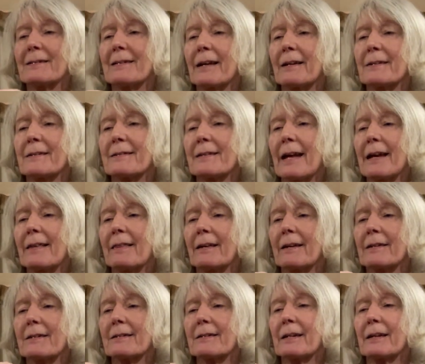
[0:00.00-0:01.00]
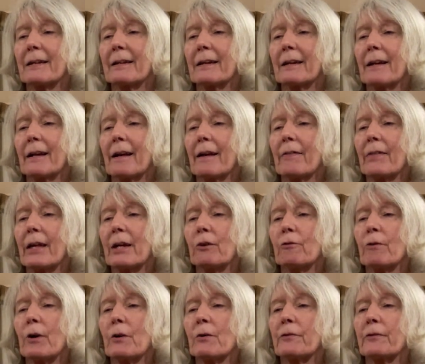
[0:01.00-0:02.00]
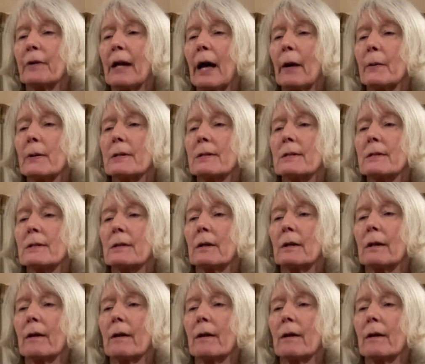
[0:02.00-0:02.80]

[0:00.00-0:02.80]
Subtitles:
They say that they grow flowers